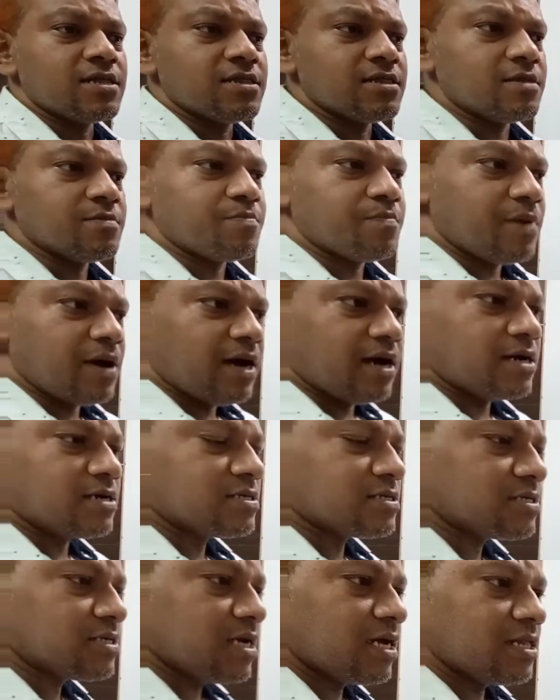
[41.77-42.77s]
the
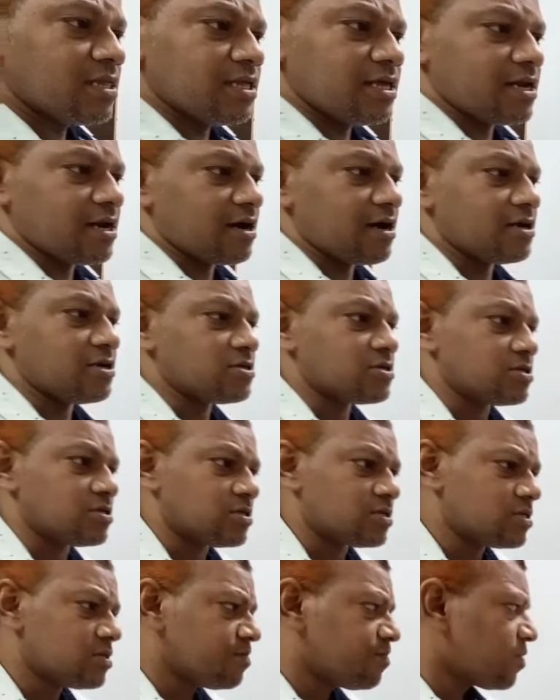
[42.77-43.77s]
parts and their
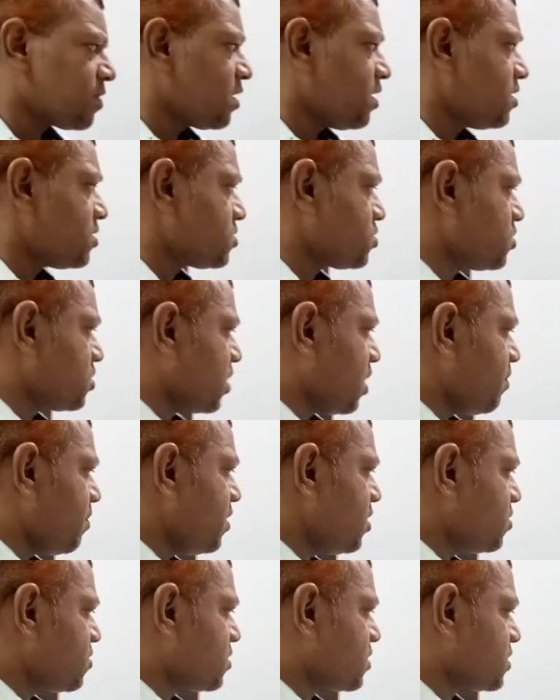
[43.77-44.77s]
relations. So
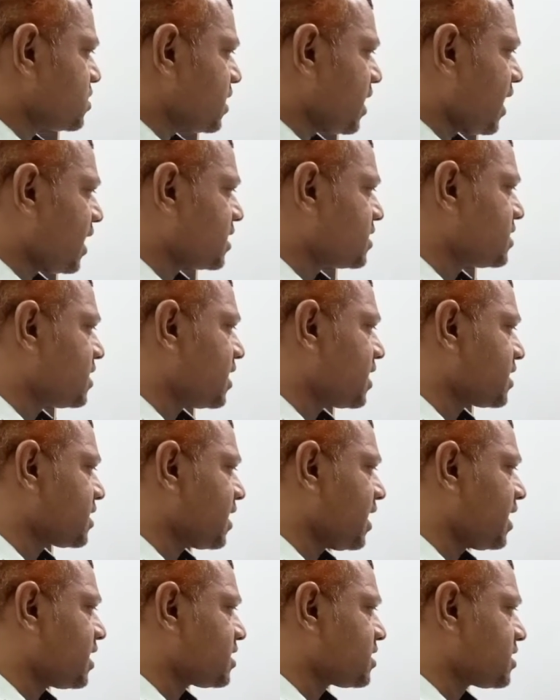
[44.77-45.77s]
coming to this
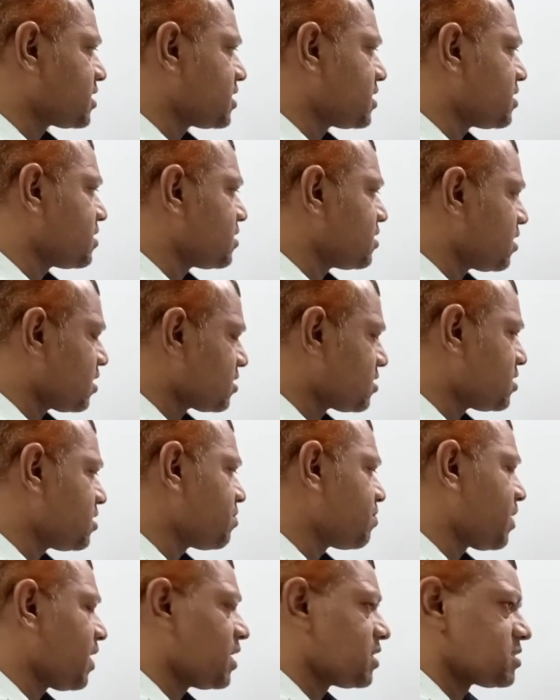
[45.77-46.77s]
axillary artery, the
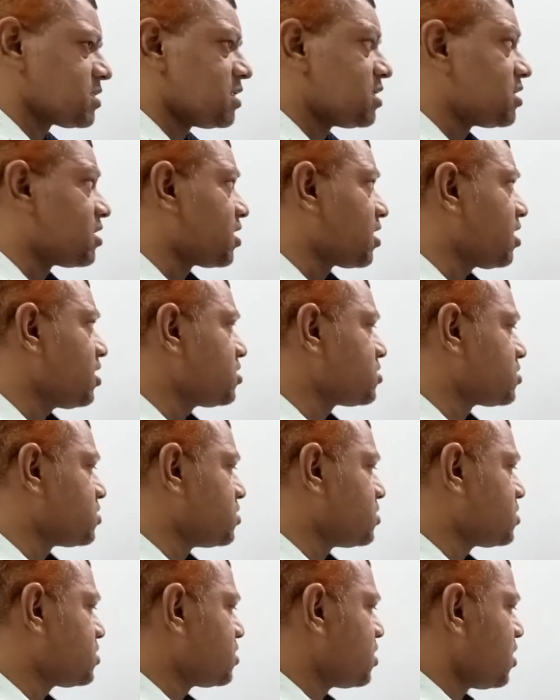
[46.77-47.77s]
three parts and
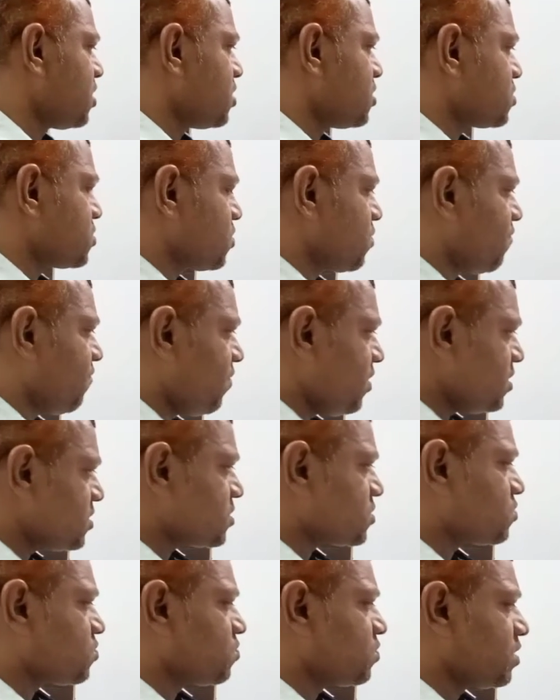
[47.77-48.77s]
relations. So
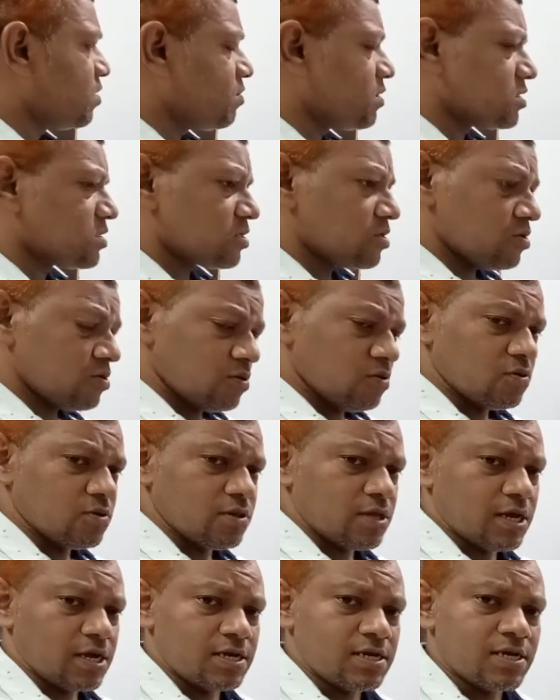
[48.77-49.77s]
first we must know
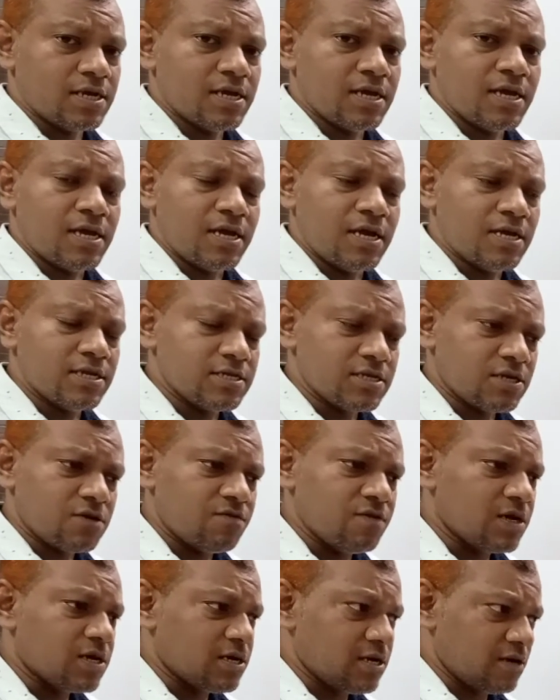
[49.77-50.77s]
that here's a
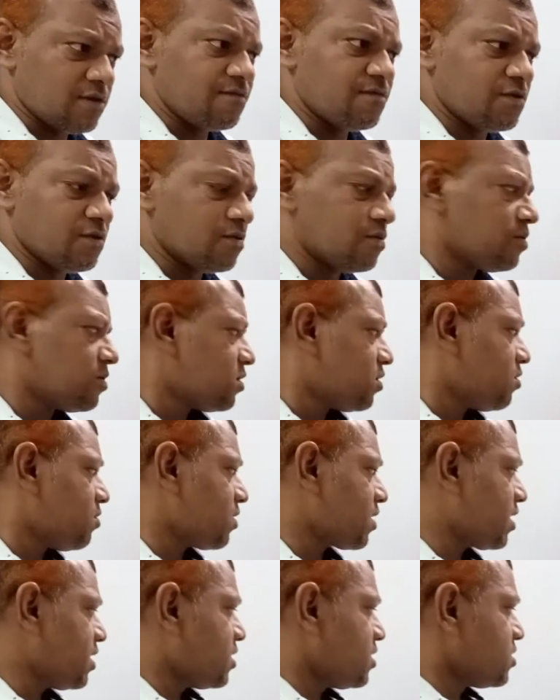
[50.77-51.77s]
quick review.
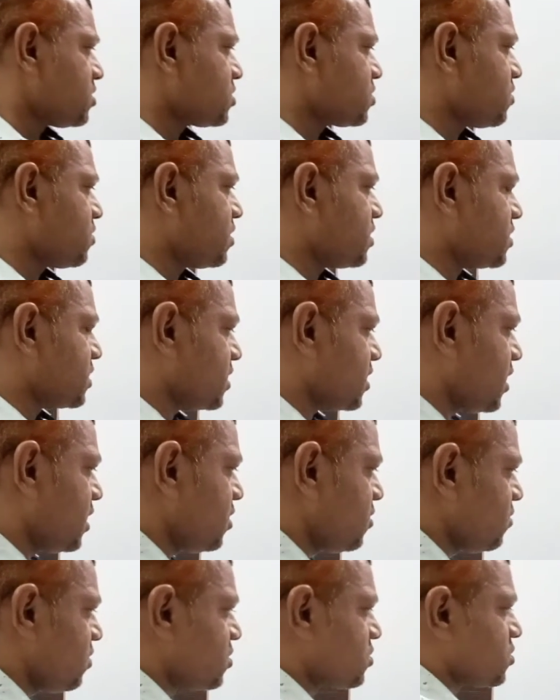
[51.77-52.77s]
Okay, so it is a
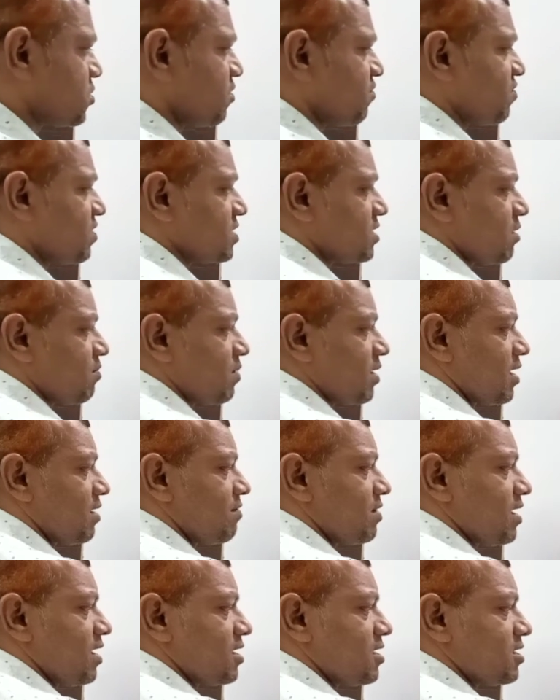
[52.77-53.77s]
continuation of the
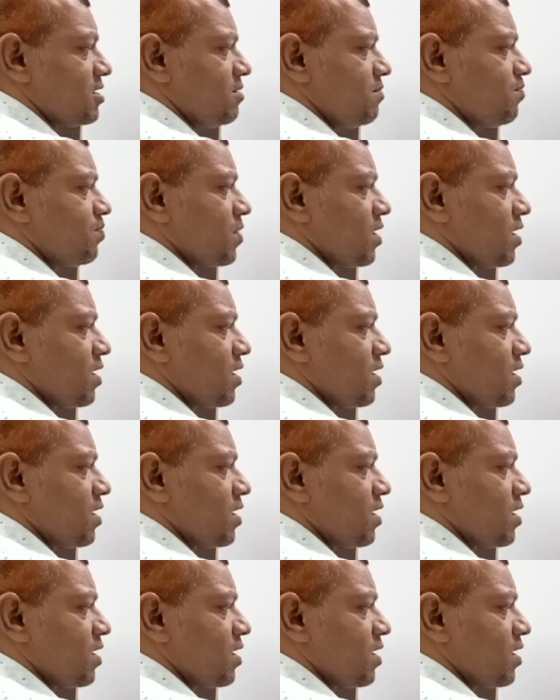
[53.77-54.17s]
subclavian artery.